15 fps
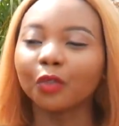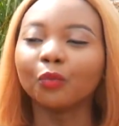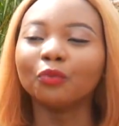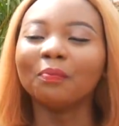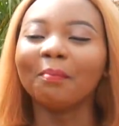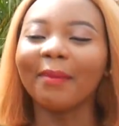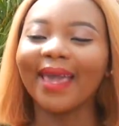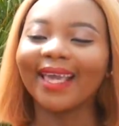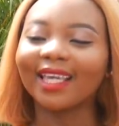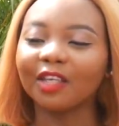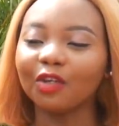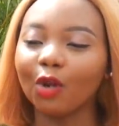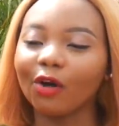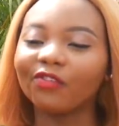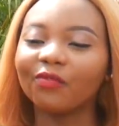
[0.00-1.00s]
you will make
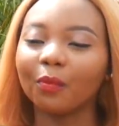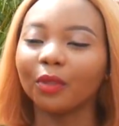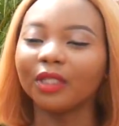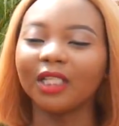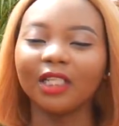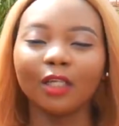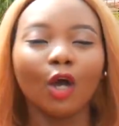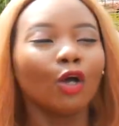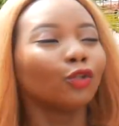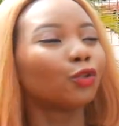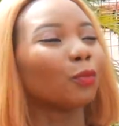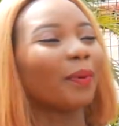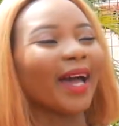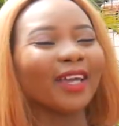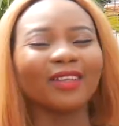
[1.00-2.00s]
enough money to
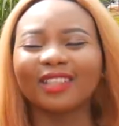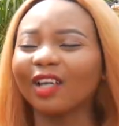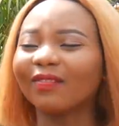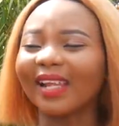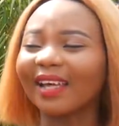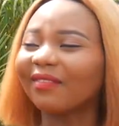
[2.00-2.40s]
buy yourself like